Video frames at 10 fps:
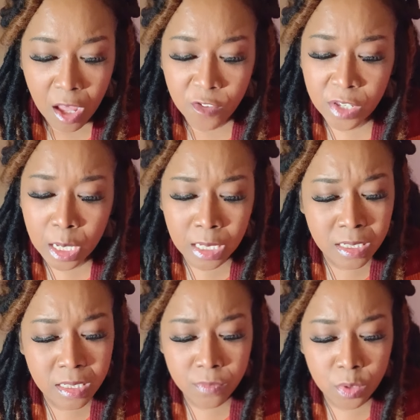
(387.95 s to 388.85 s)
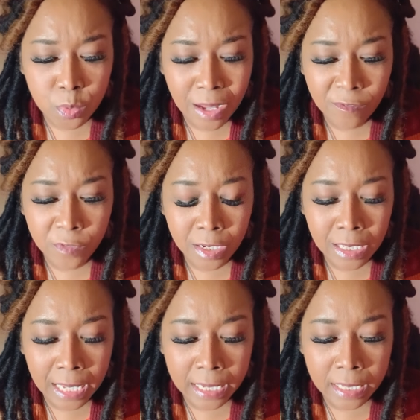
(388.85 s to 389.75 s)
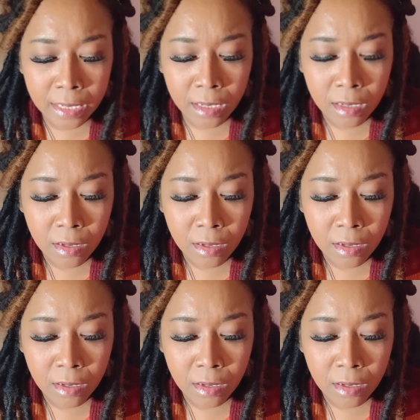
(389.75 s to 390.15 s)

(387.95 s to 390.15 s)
For others of you, I feel like